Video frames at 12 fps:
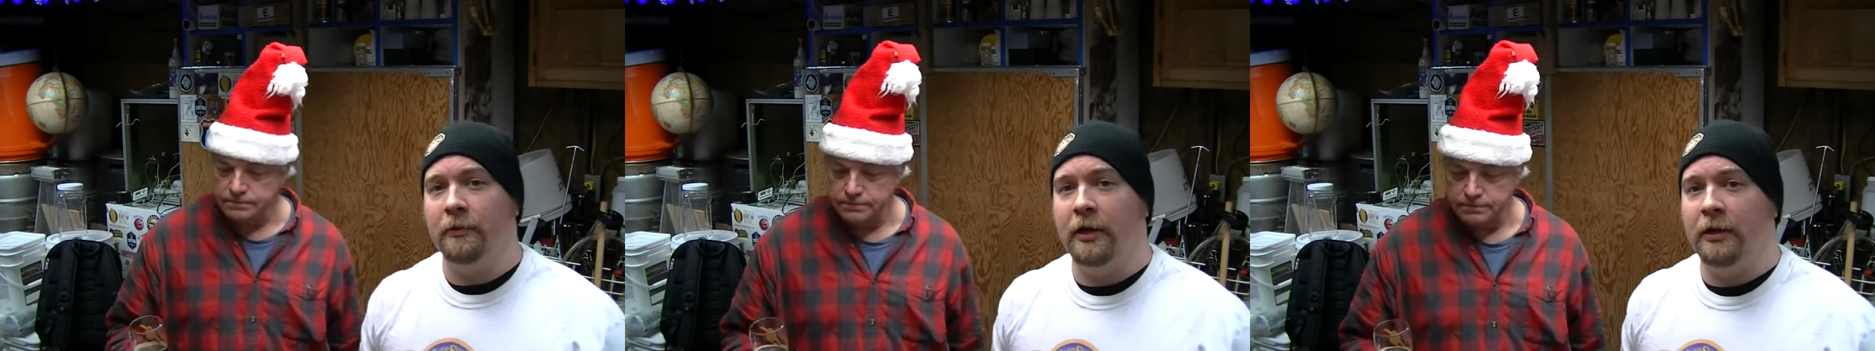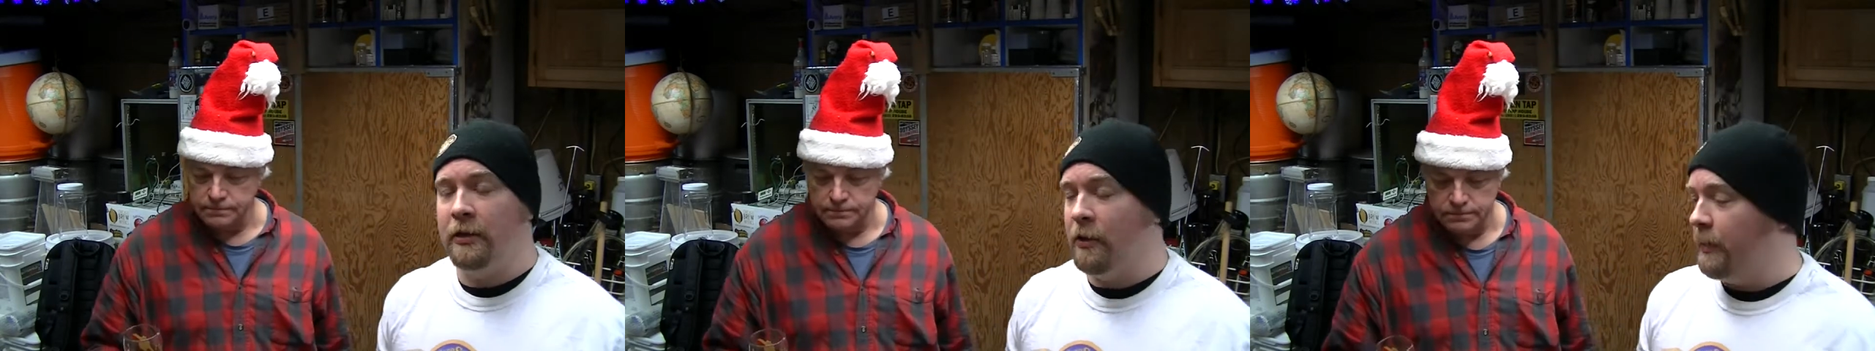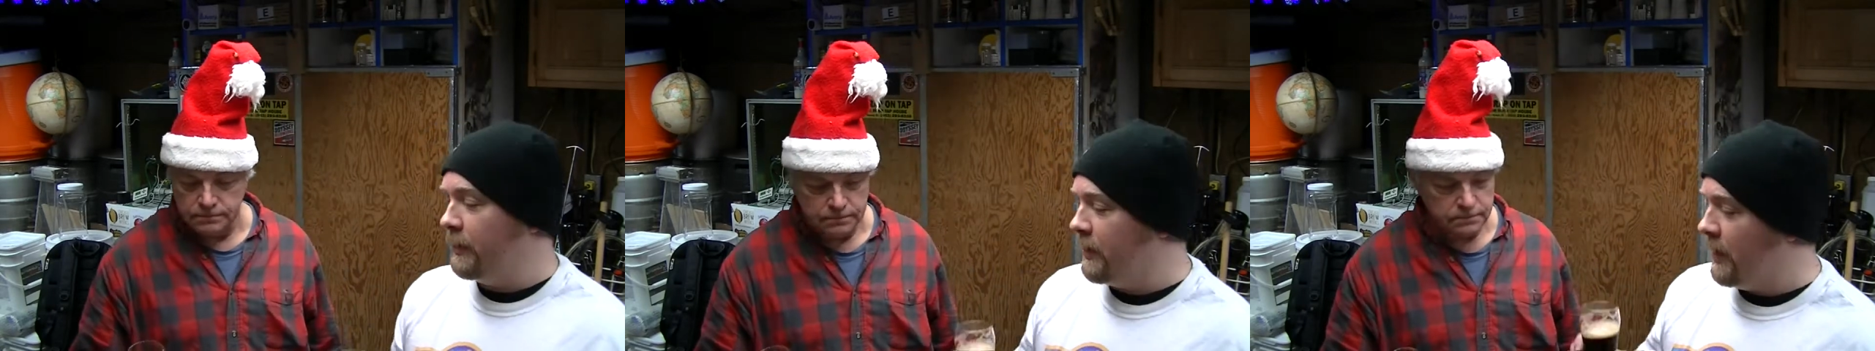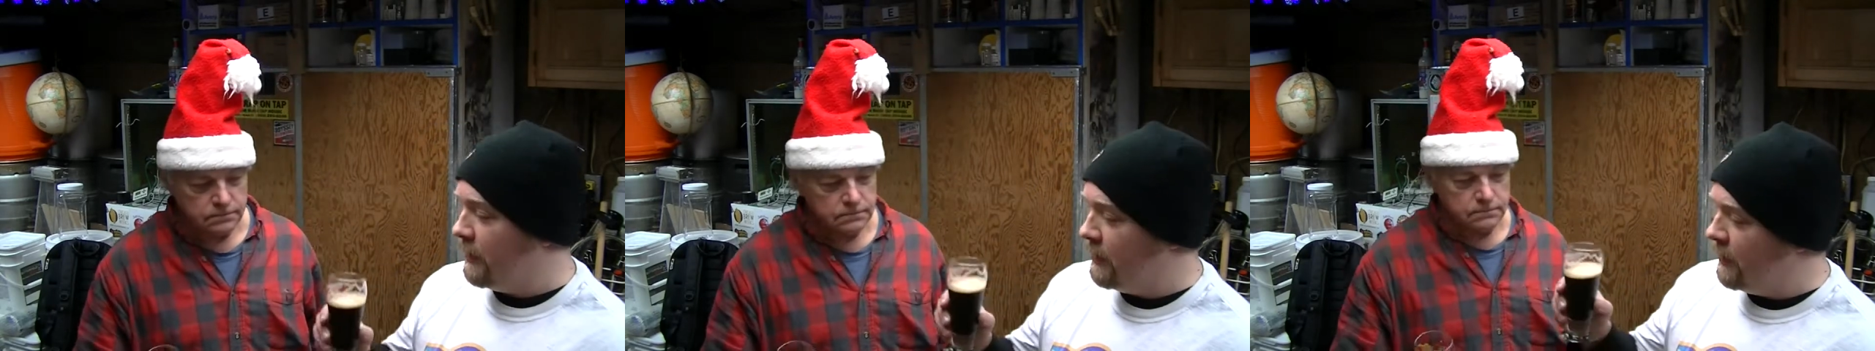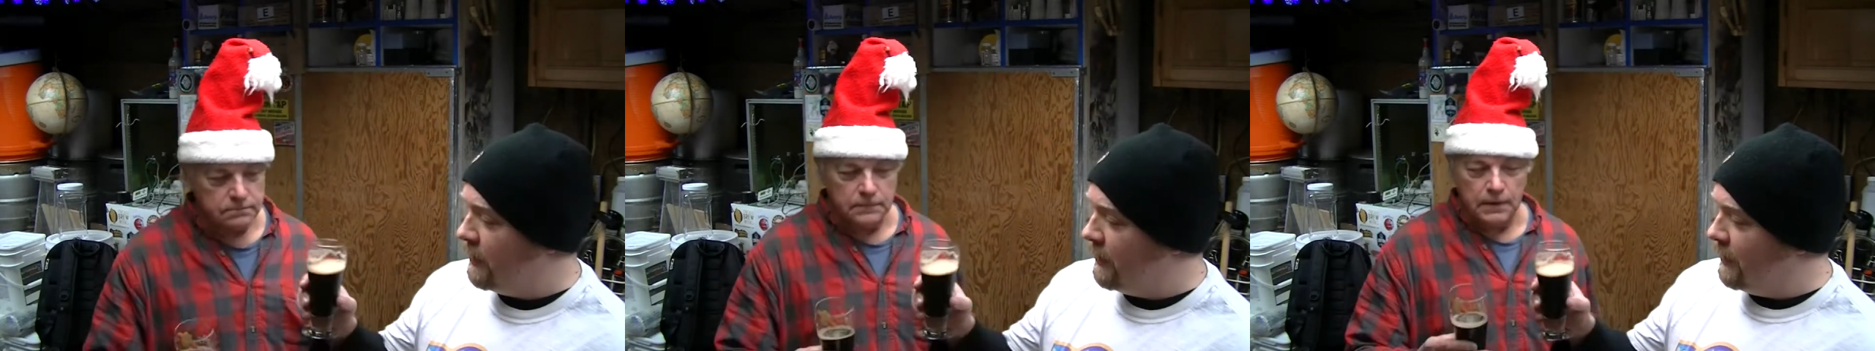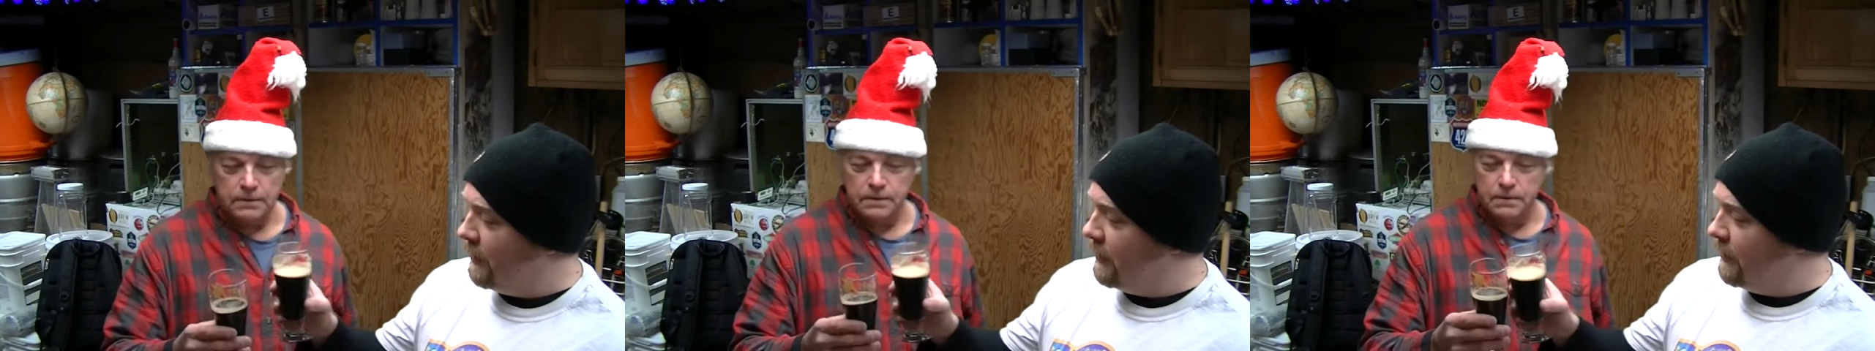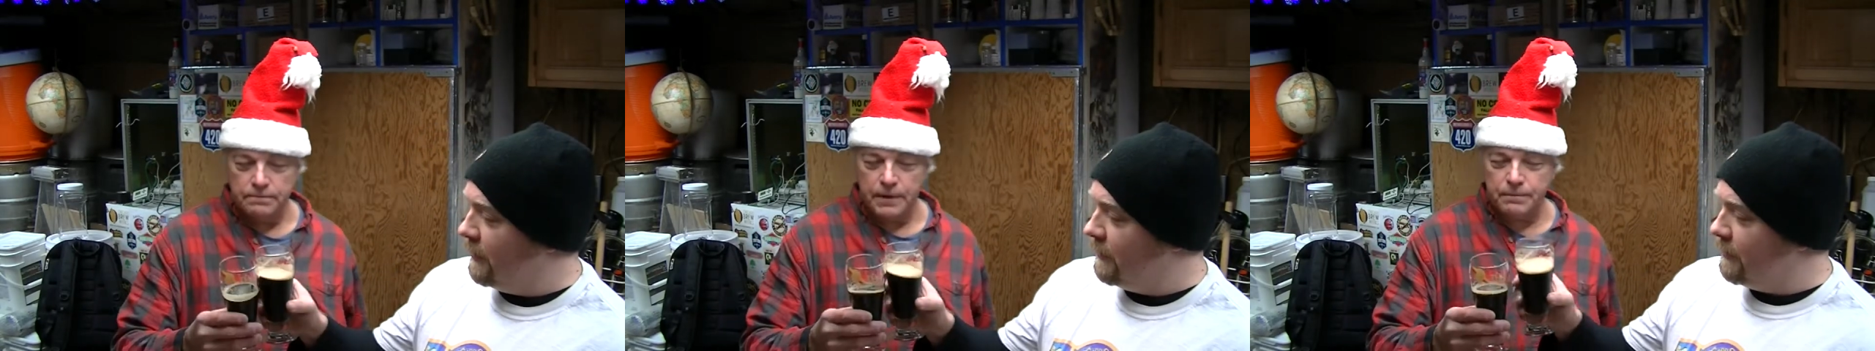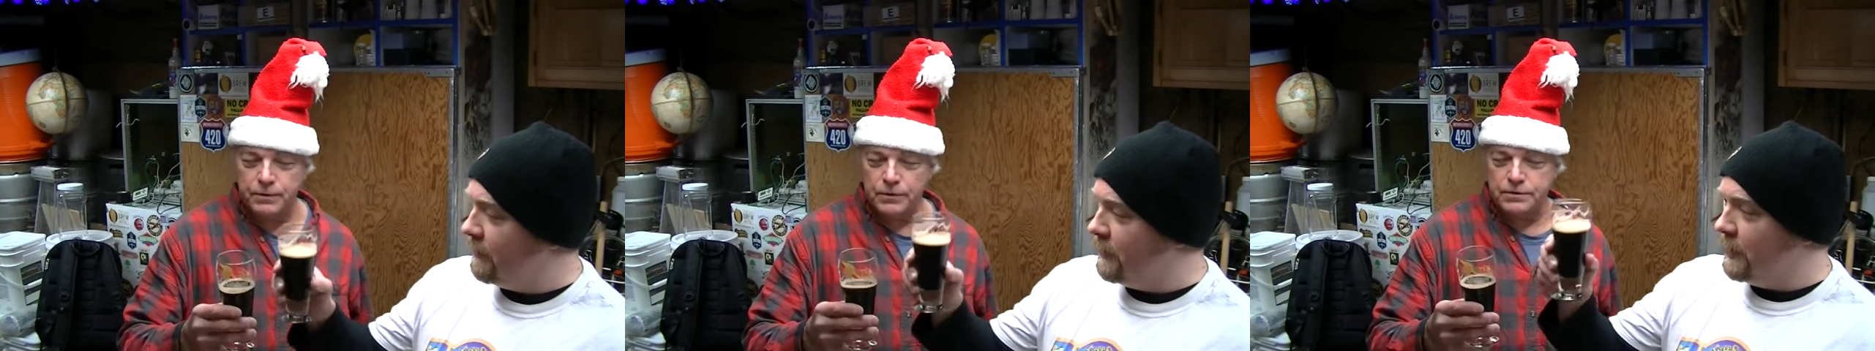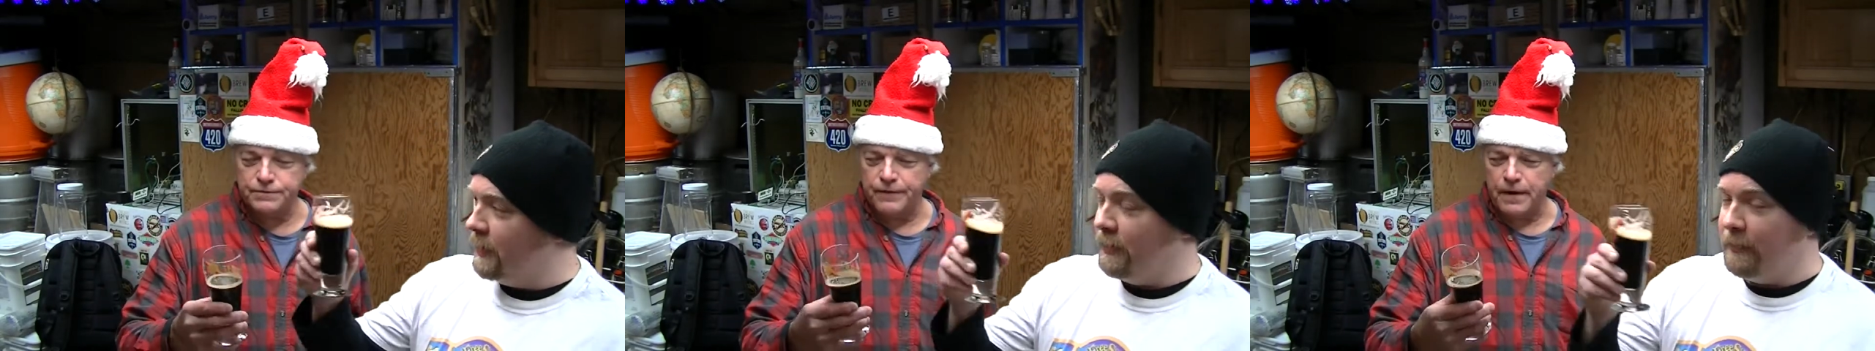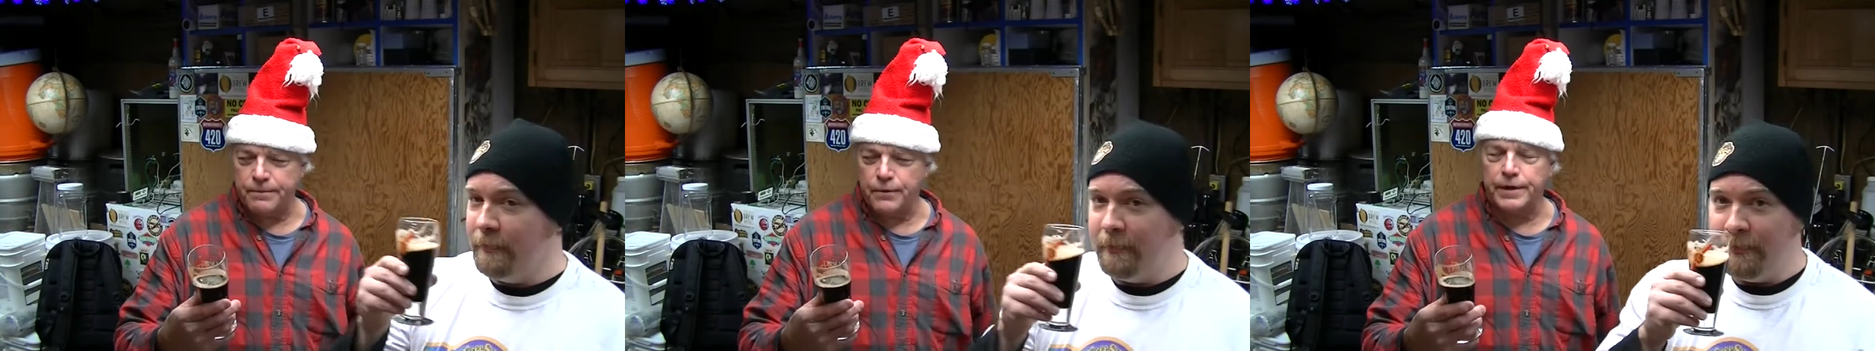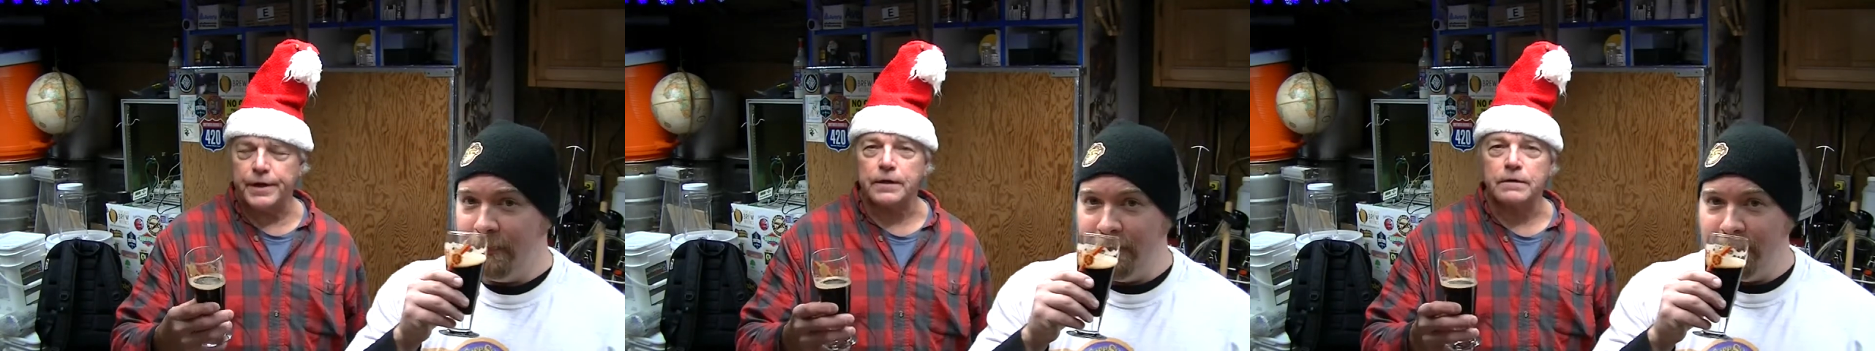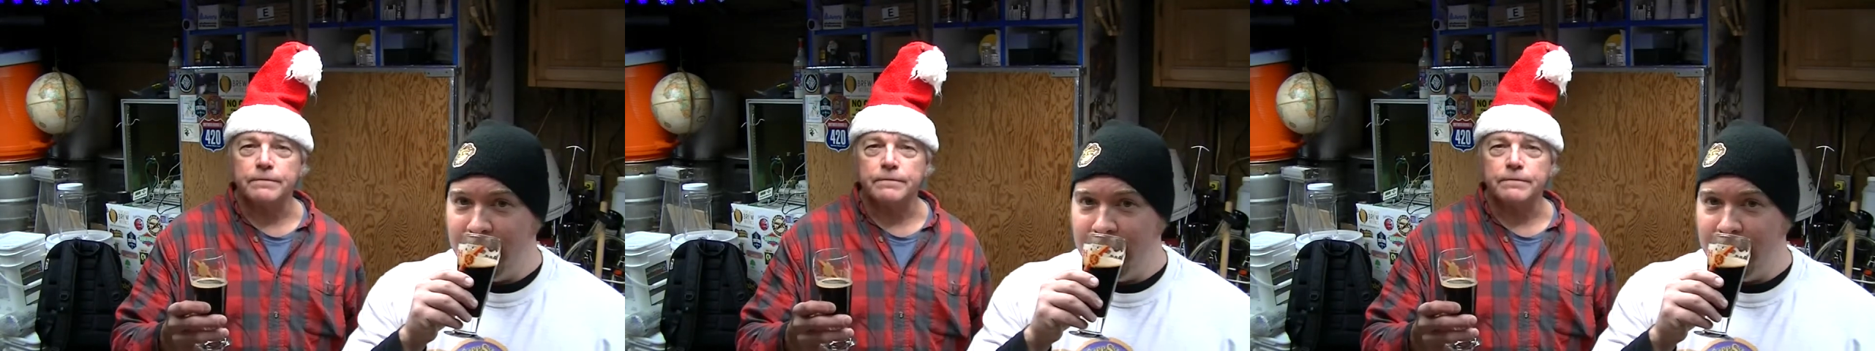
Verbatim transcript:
Speaker 1: let you know about that. My beer's
Speaker 2: Dude. evaporating.